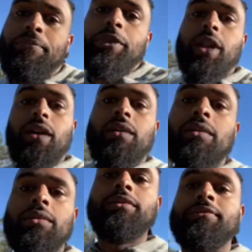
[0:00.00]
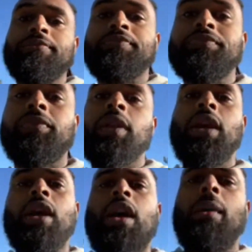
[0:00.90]
You know.
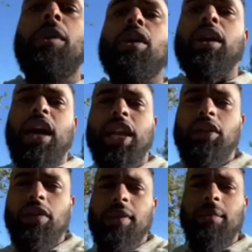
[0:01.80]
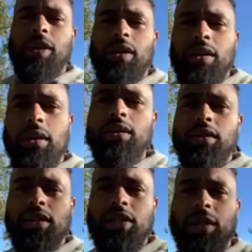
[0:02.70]
Marc, how do you remember
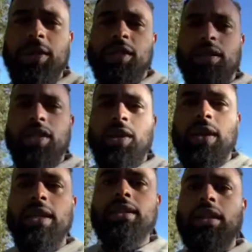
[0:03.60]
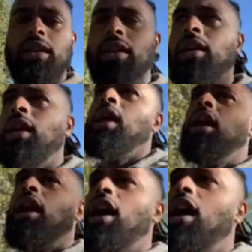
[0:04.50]
scriptures so easily?
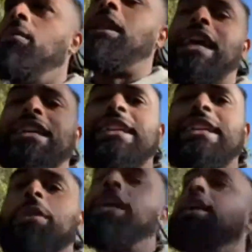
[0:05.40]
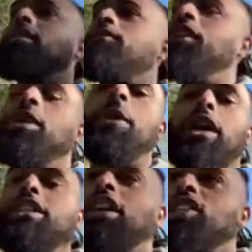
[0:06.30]
Um, like I said in the beginning of this video, you're probably
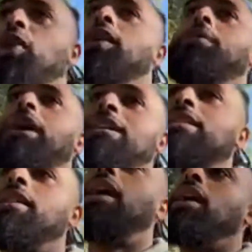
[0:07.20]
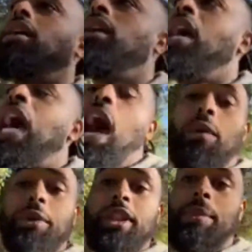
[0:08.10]
just not joining, but I said that I would read the